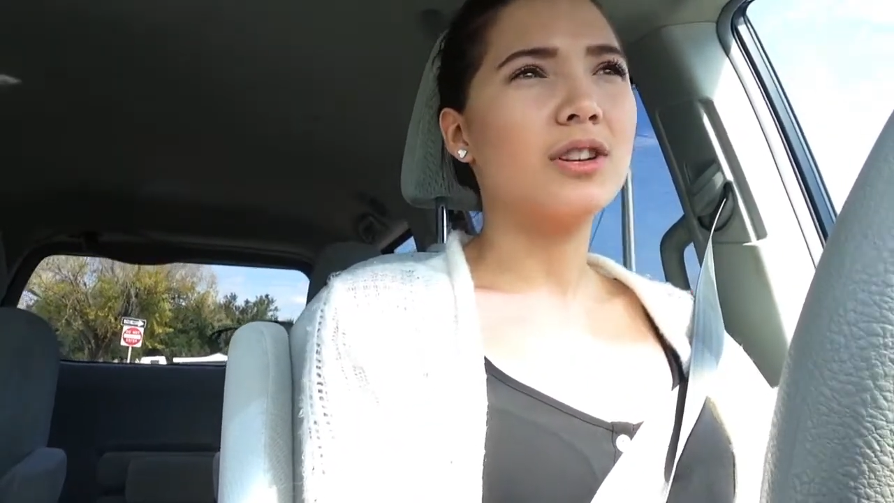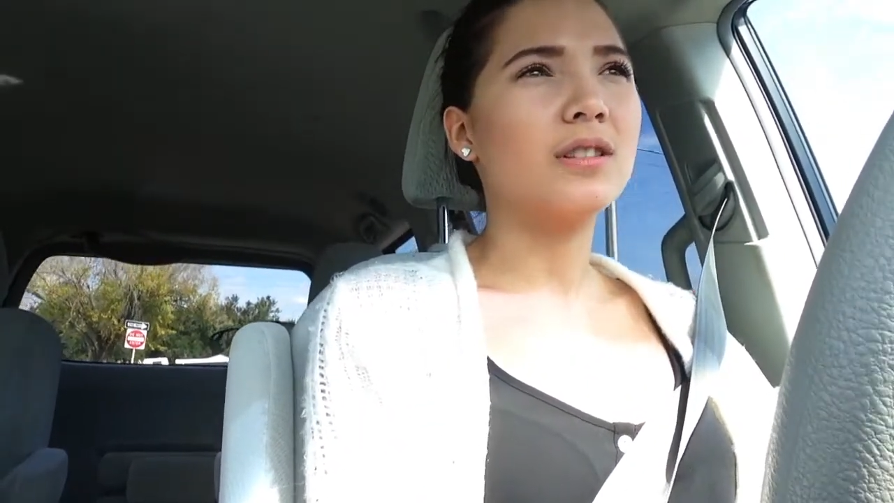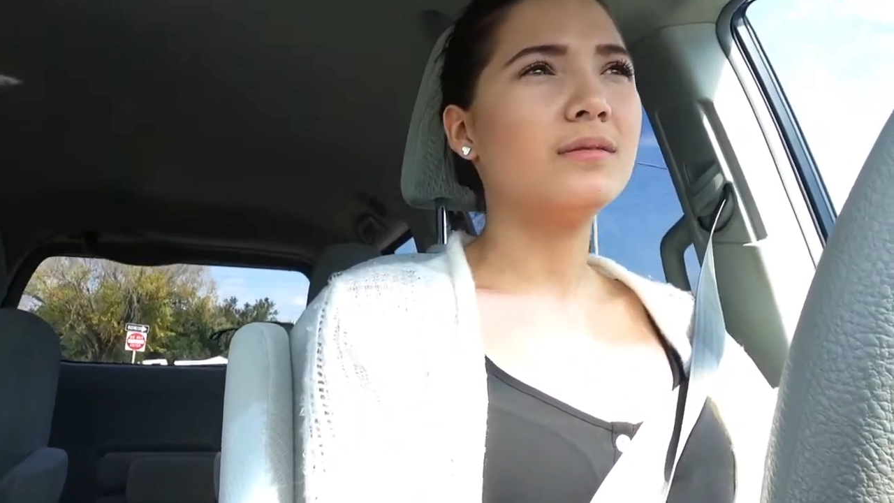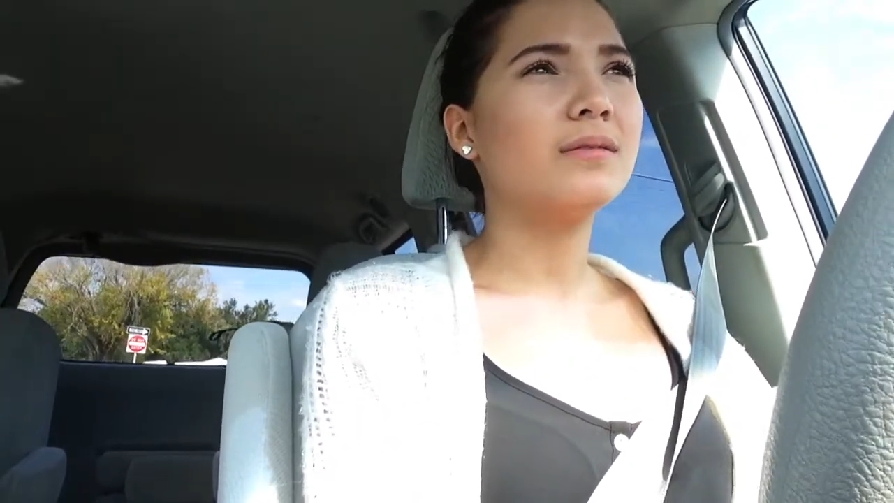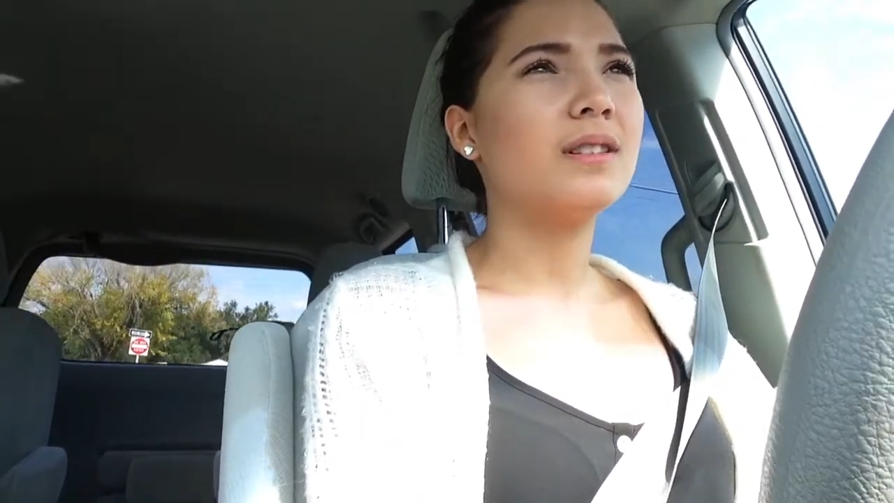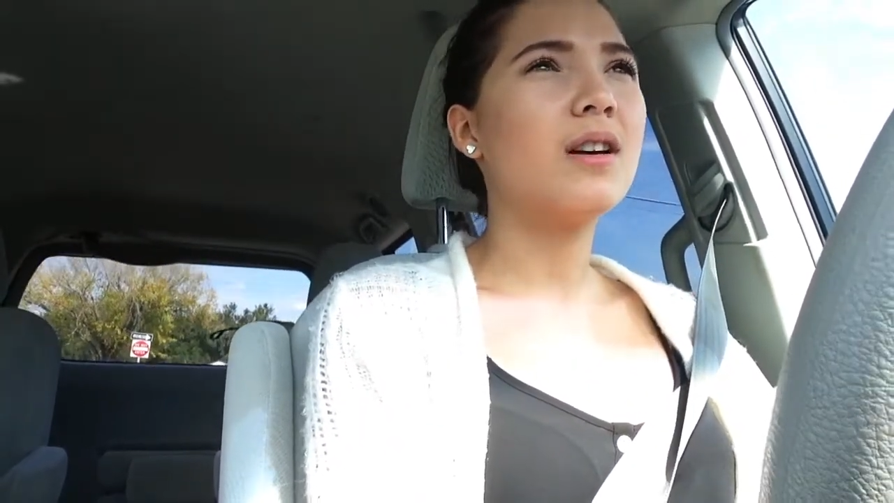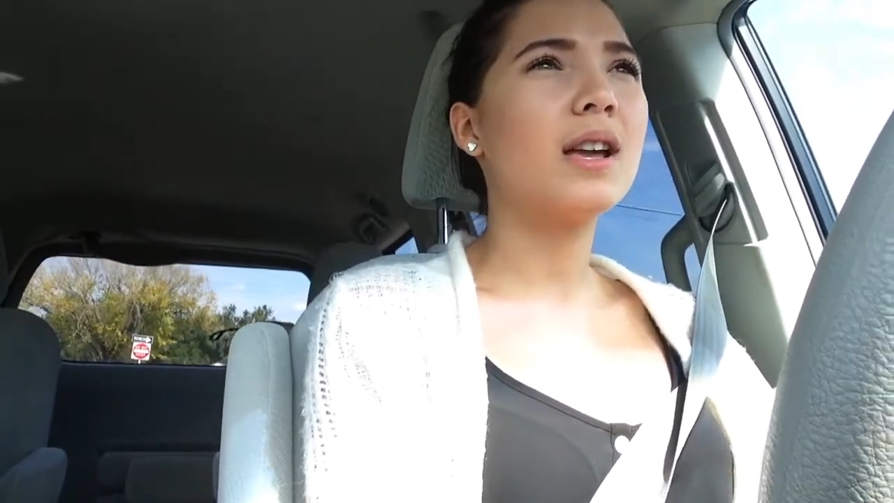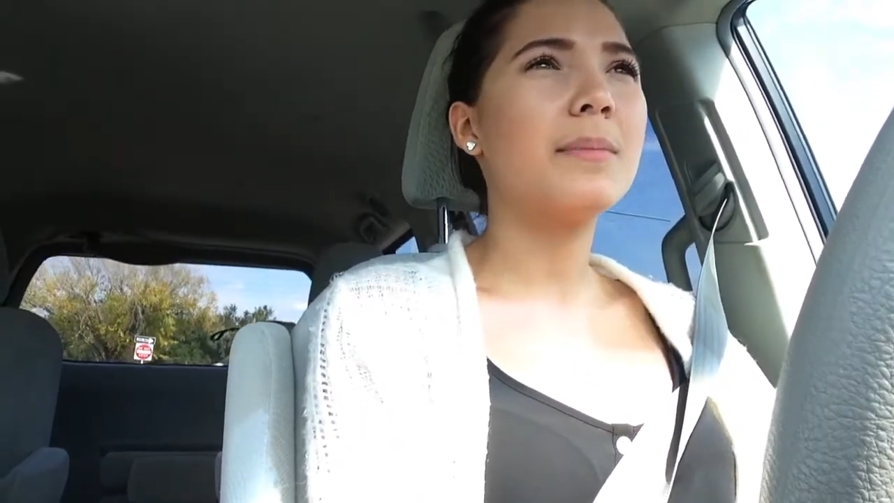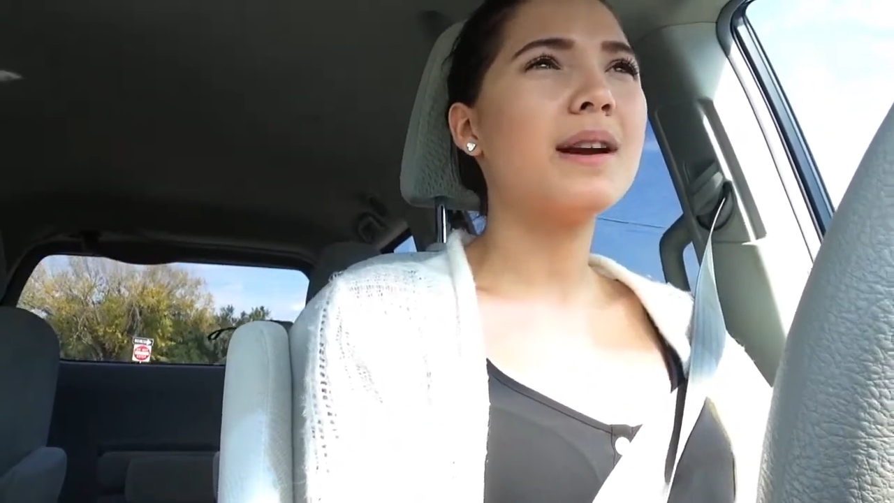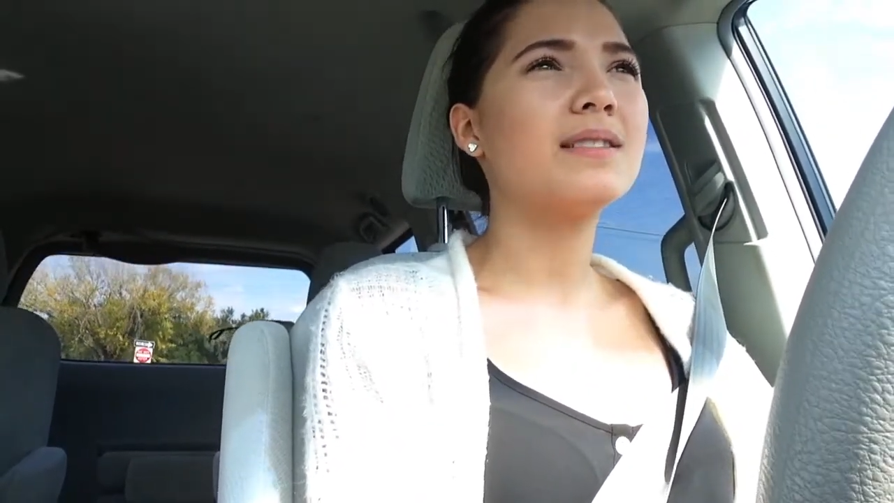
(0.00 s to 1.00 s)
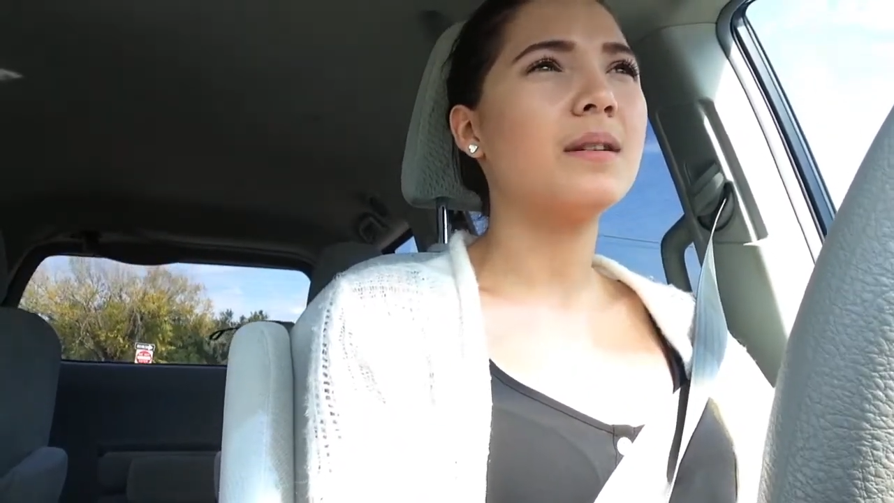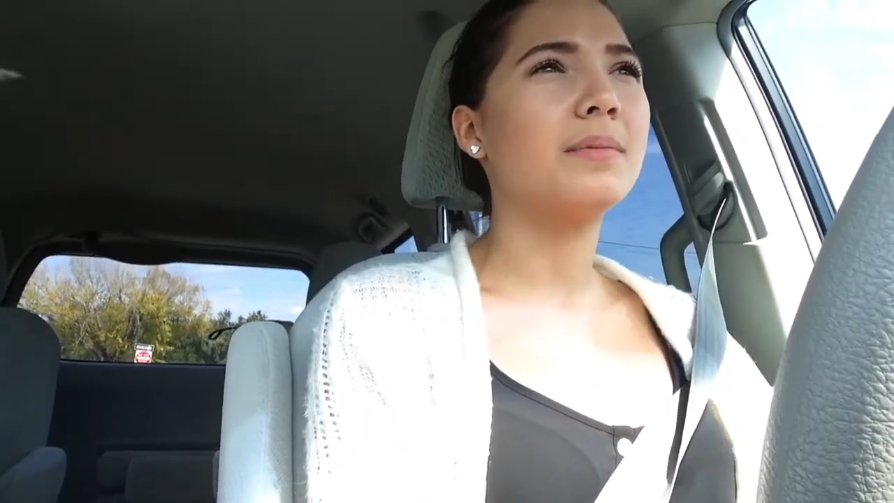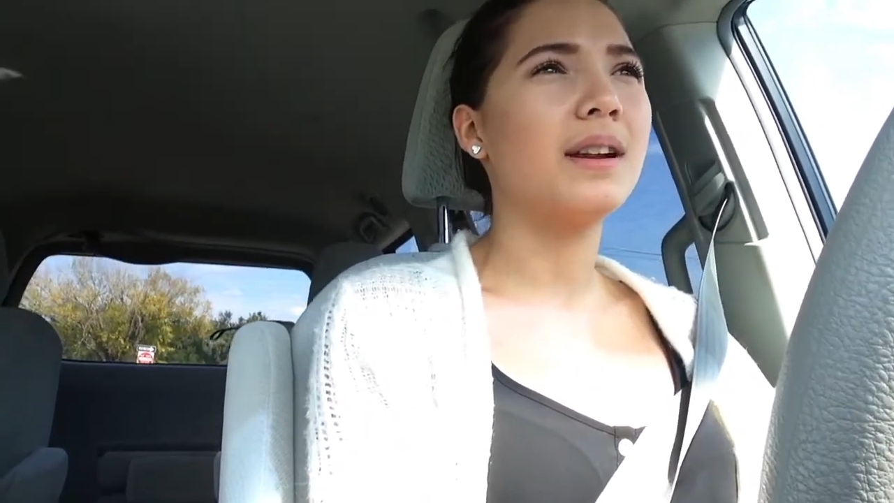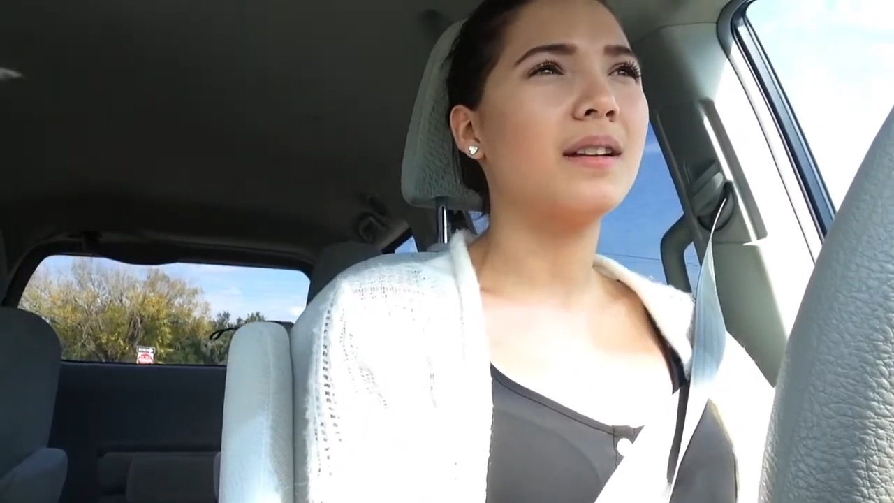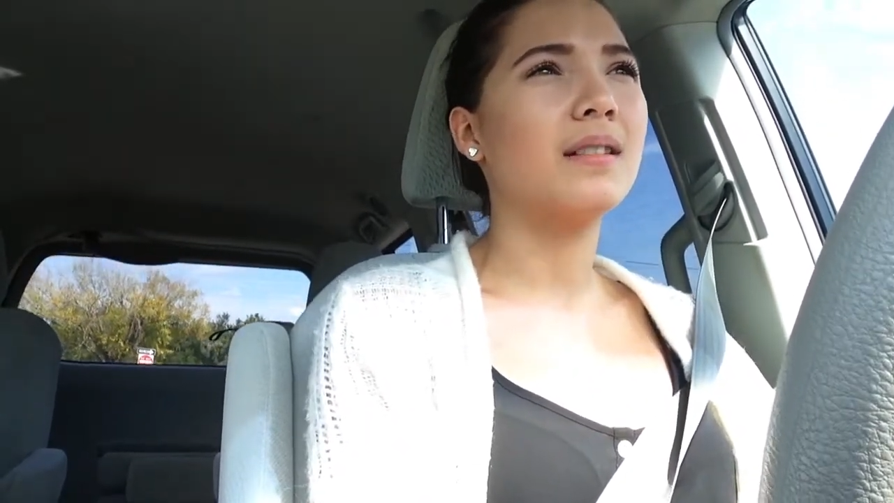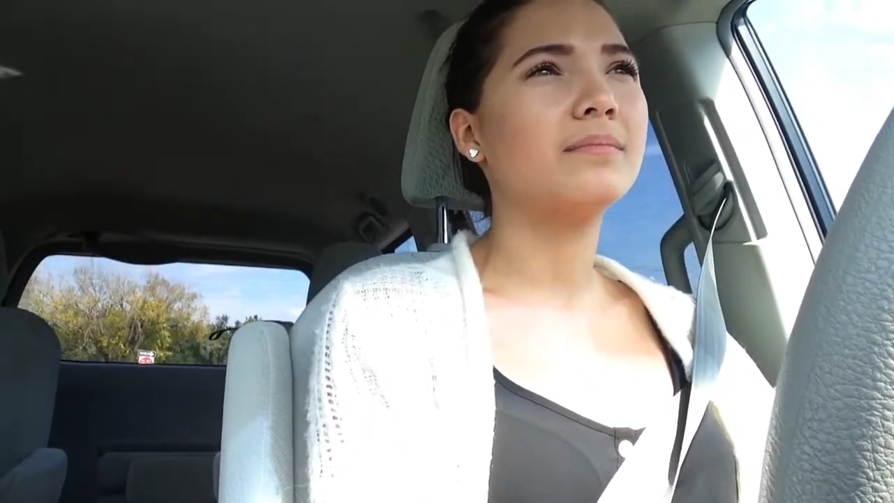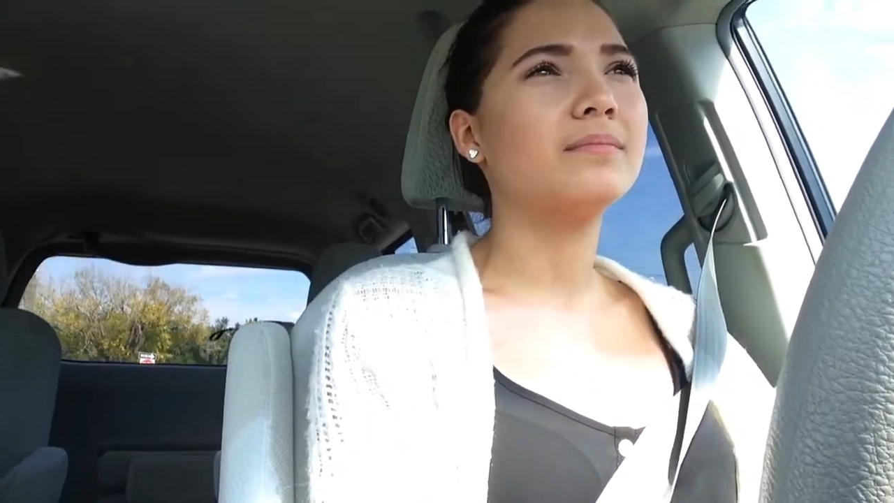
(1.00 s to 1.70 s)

know? I'll keep you guys updated.